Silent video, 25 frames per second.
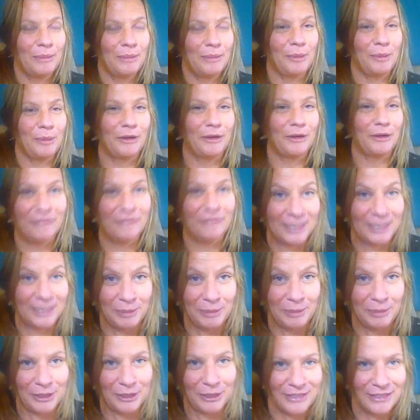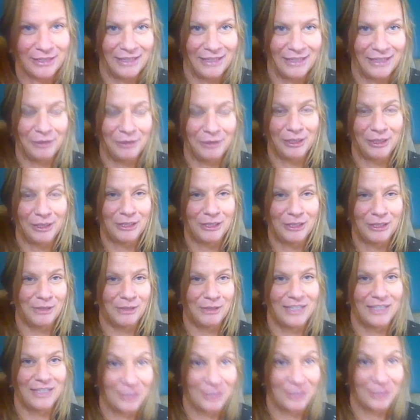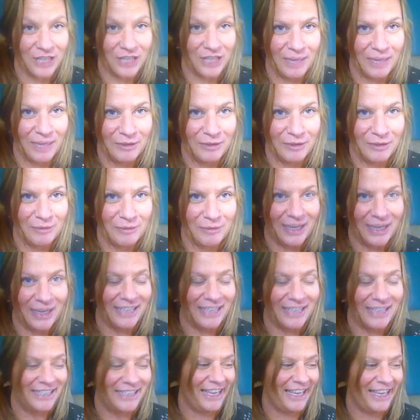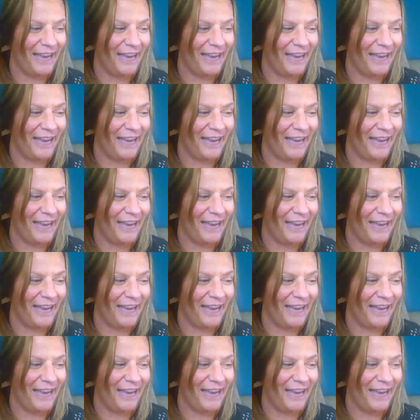the perfect person who can do this job of mine.